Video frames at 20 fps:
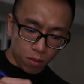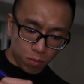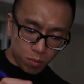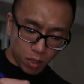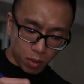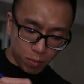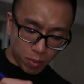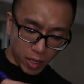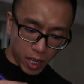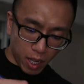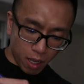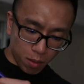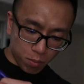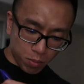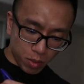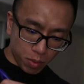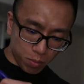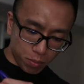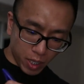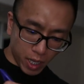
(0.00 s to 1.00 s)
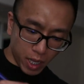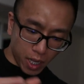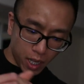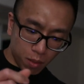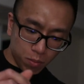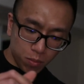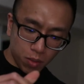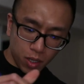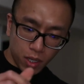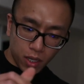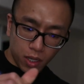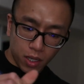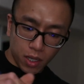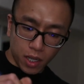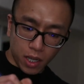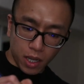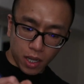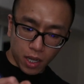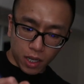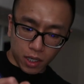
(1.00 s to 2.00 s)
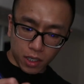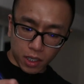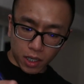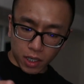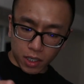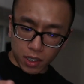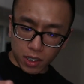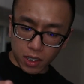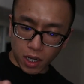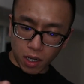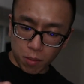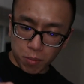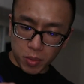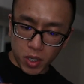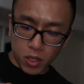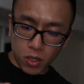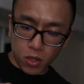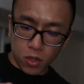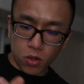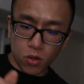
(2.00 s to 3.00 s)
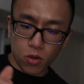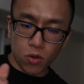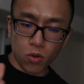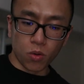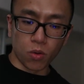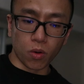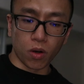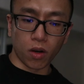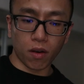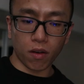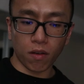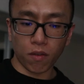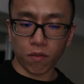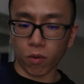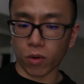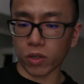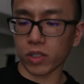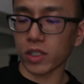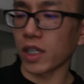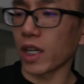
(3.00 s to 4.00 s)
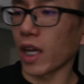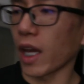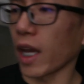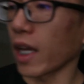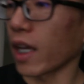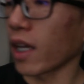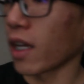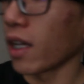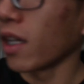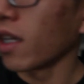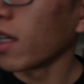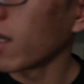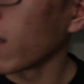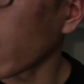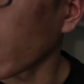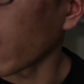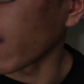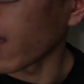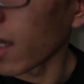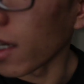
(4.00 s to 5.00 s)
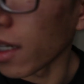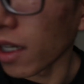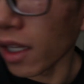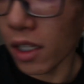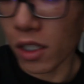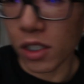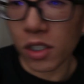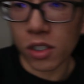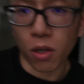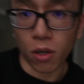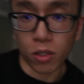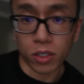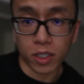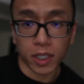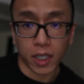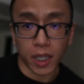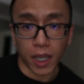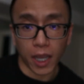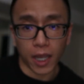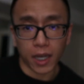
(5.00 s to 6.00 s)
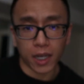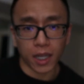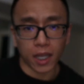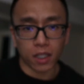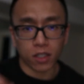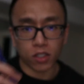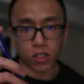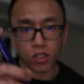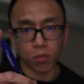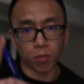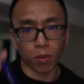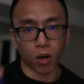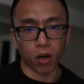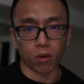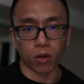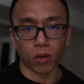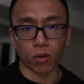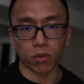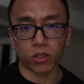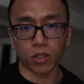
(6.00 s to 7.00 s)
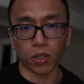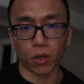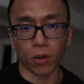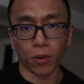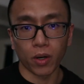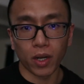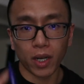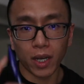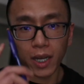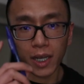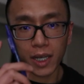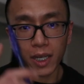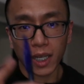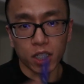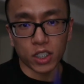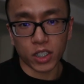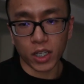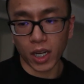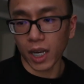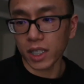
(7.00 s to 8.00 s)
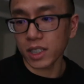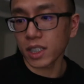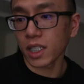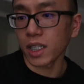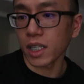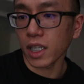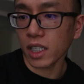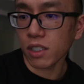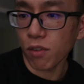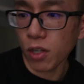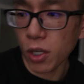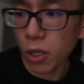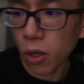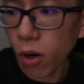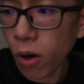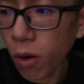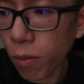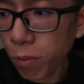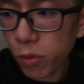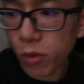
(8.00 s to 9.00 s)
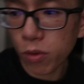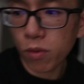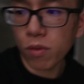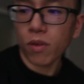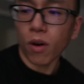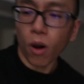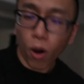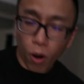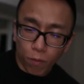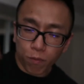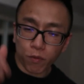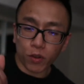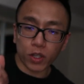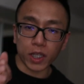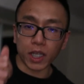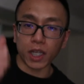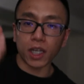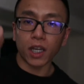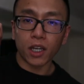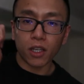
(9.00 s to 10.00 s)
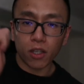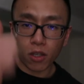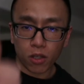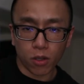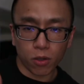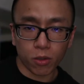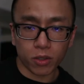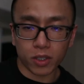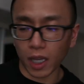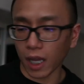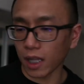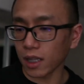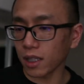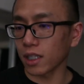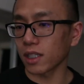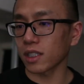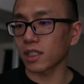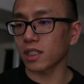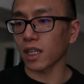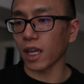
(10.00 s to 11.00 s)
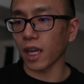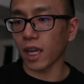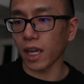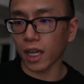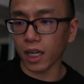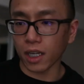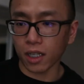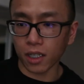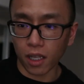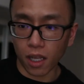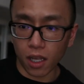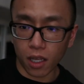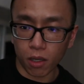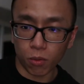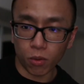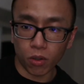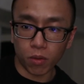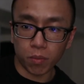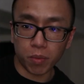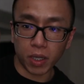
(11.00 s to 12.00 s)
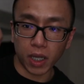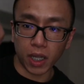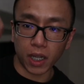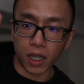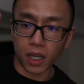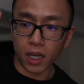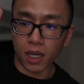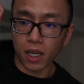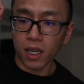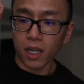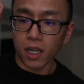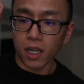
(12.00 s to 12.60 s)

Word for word: Ba-bam, ba-bam, and W for today. And it starts again tomorrow. So catch you guys in the next video. Hope you, hopefully you use that list and it will be